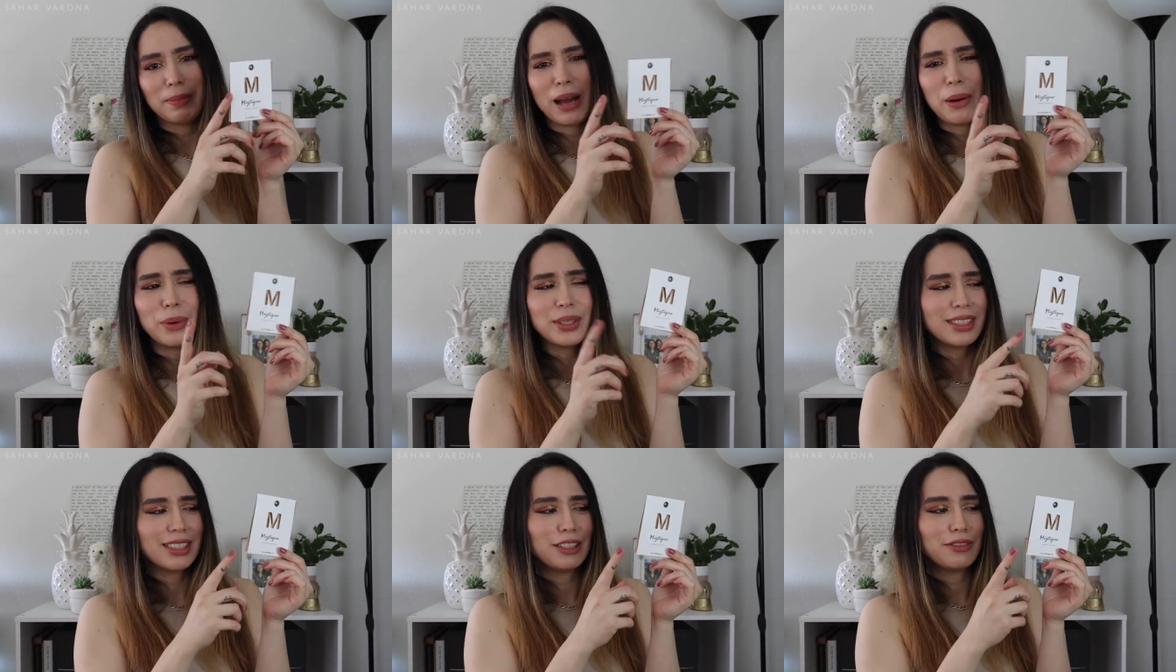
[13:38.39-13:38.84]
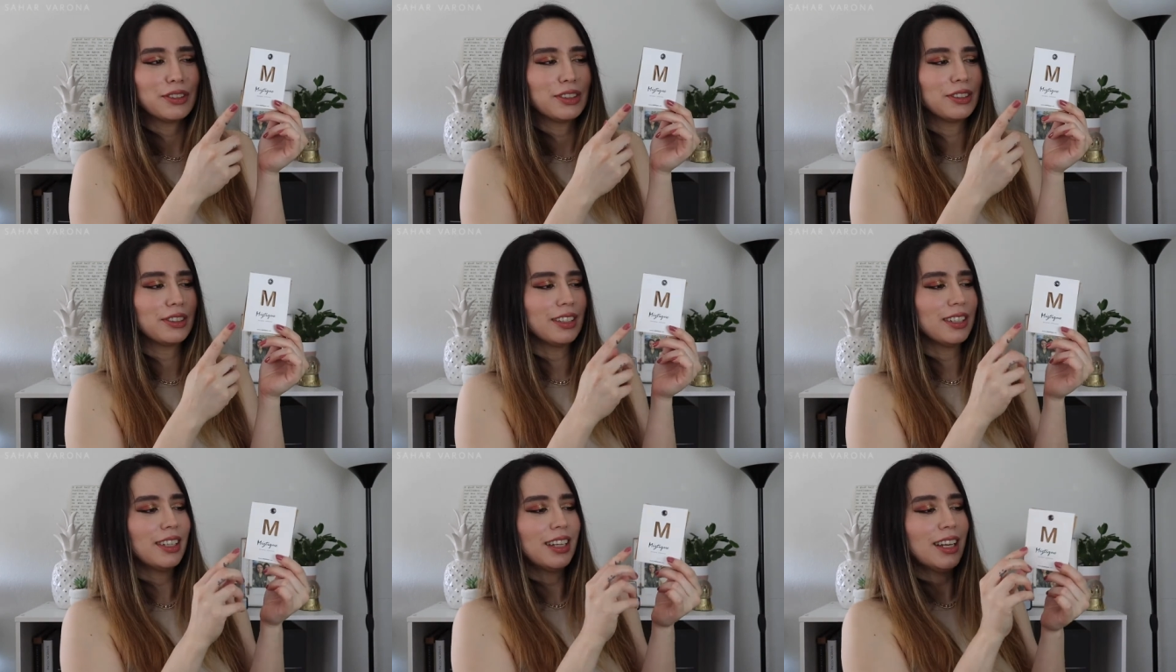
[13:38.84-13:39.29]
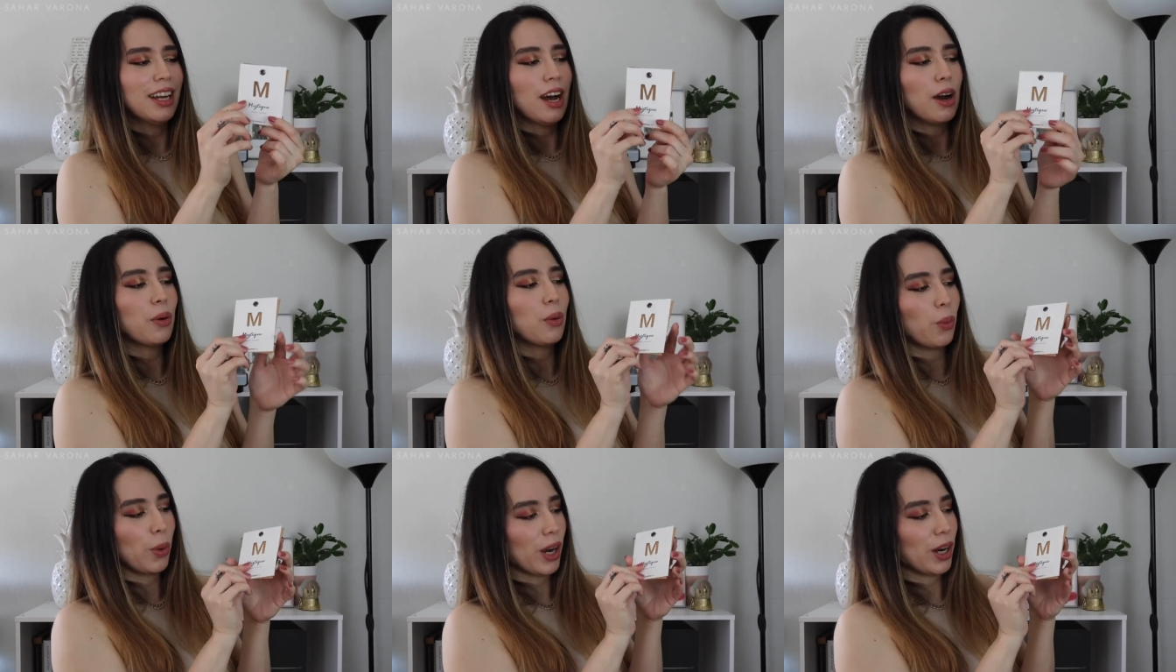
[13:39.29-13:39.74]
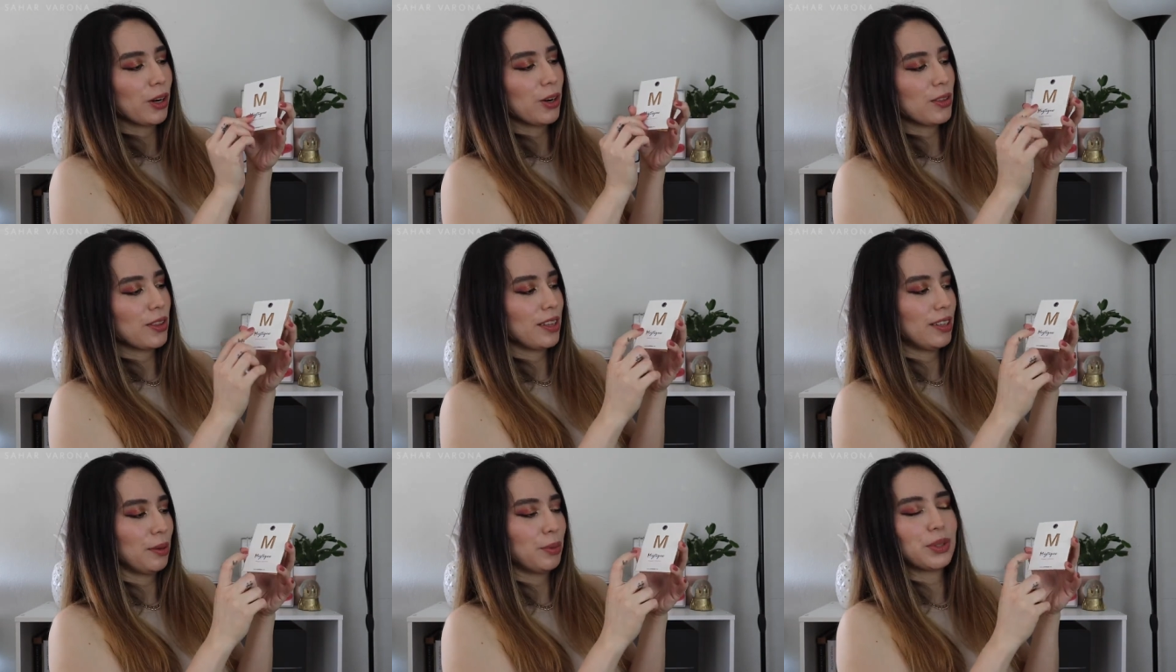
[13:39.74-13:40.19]
I wasn't even aware
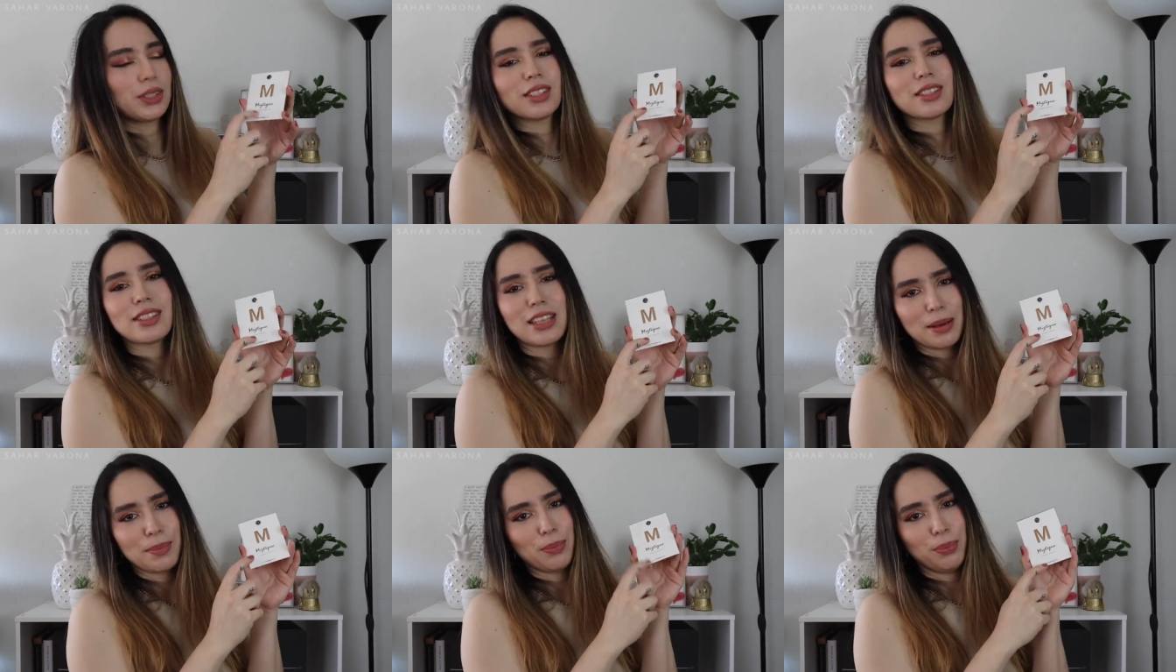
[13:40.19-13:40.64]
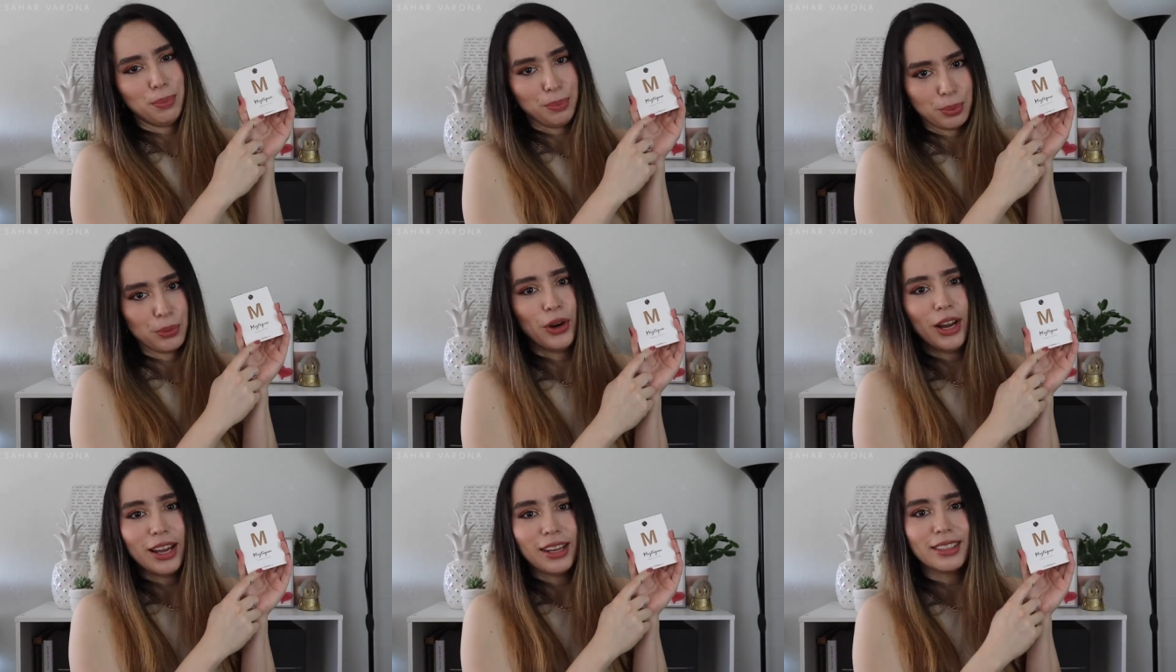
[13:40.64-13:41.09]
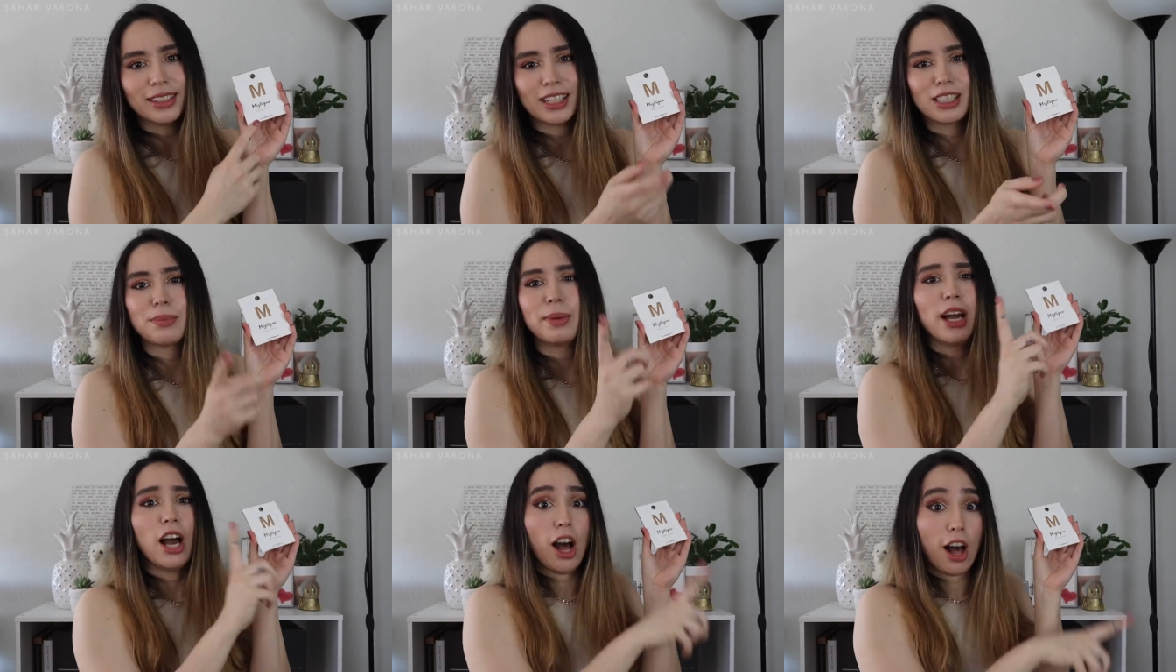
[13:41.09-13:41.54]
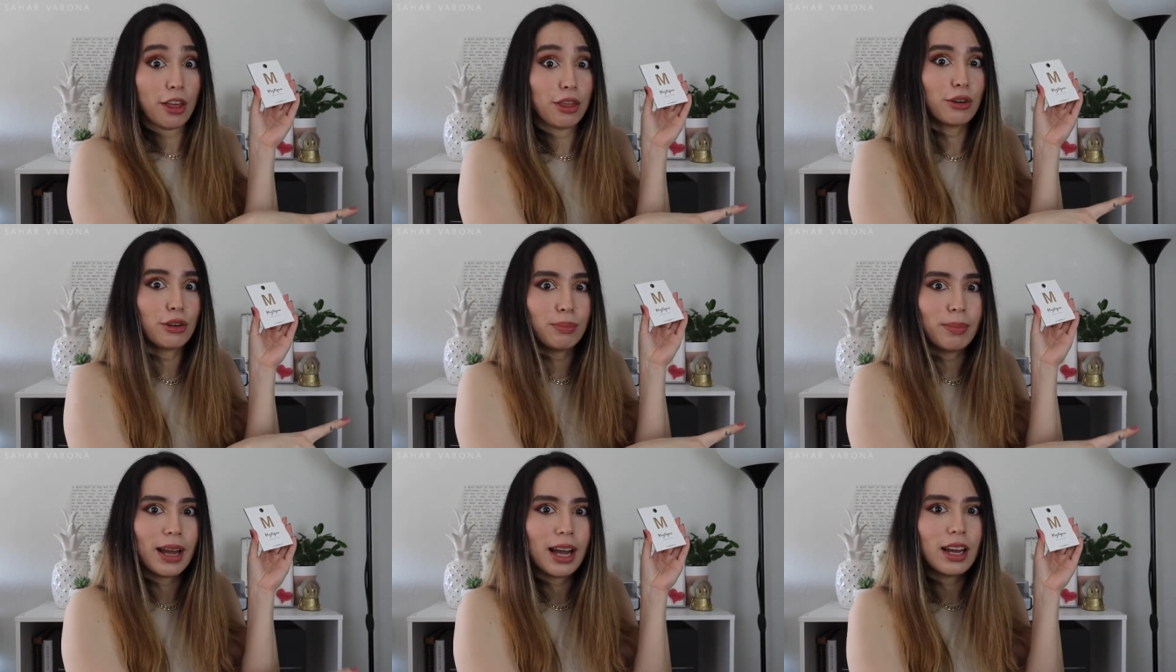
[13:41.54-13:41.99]
that it was the same brand as my
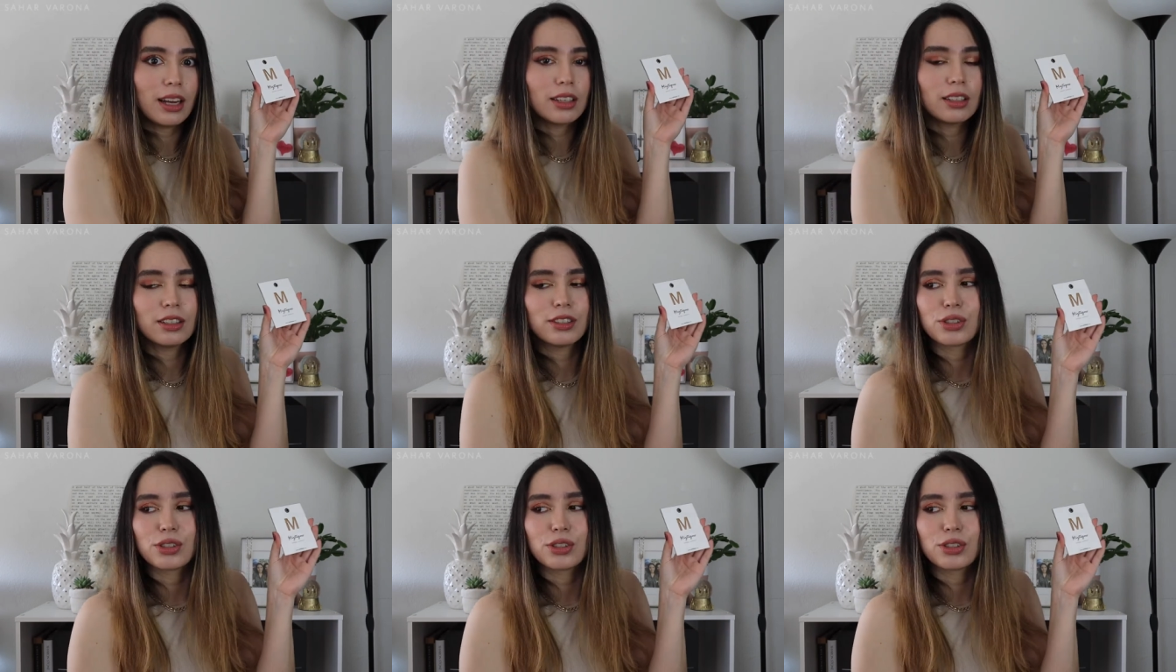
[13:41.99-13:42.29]
other bag.